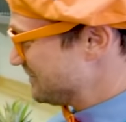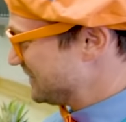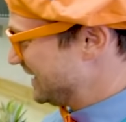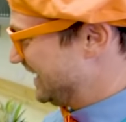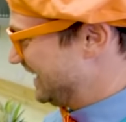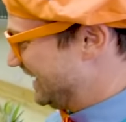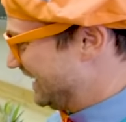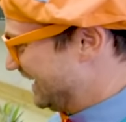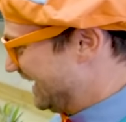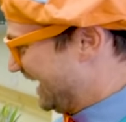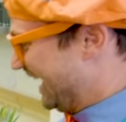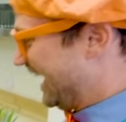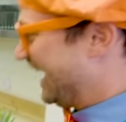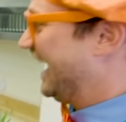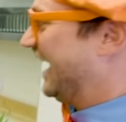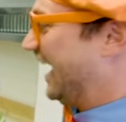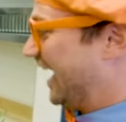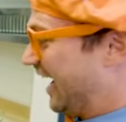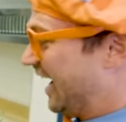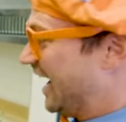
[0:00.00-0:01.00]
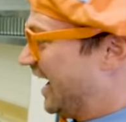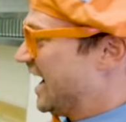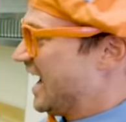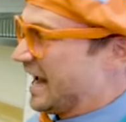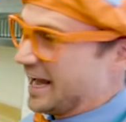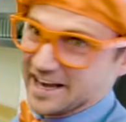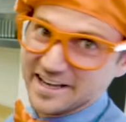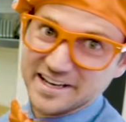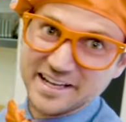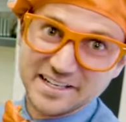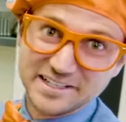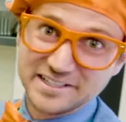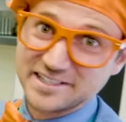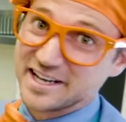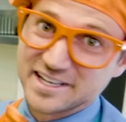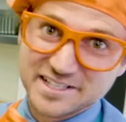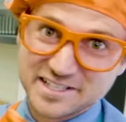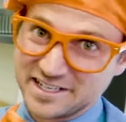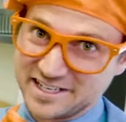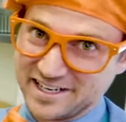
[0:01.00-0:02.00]
yummy. And
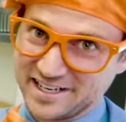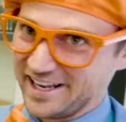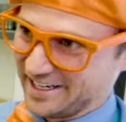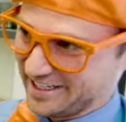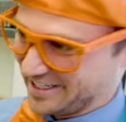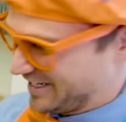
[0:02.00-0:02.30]
it doesn't